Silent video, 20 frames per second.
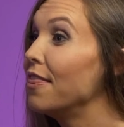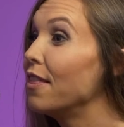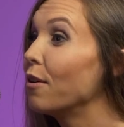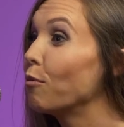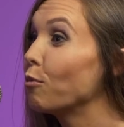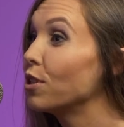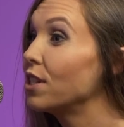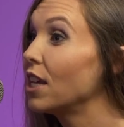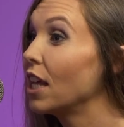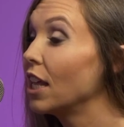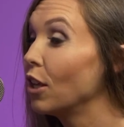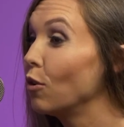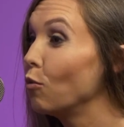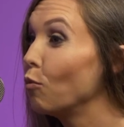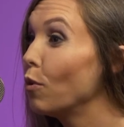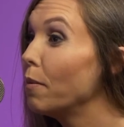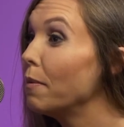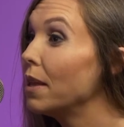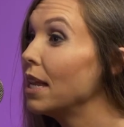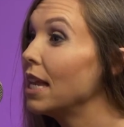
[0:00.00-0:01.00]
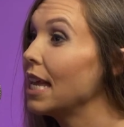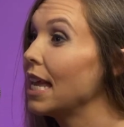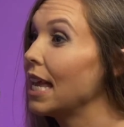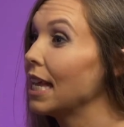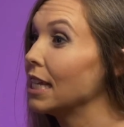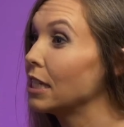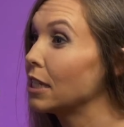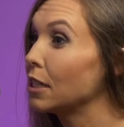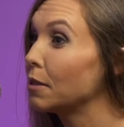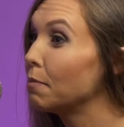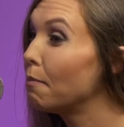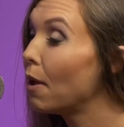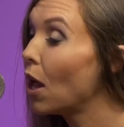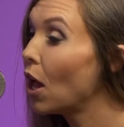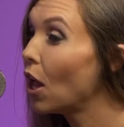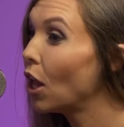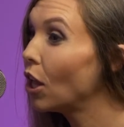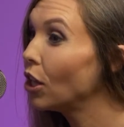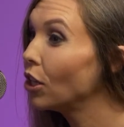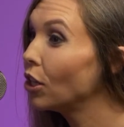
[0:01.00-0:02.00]
telling women to get
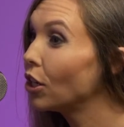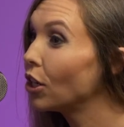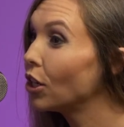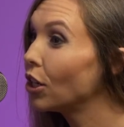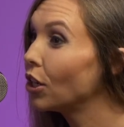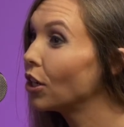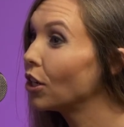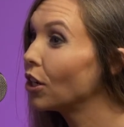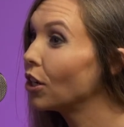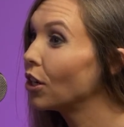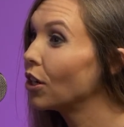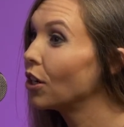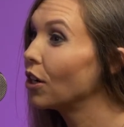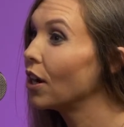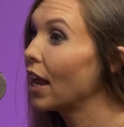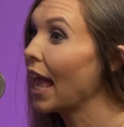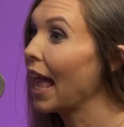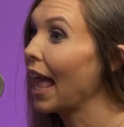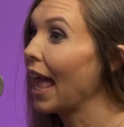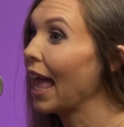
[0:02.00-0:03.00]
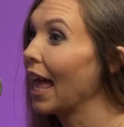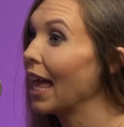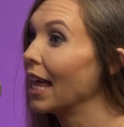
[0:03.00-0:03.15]
smaller and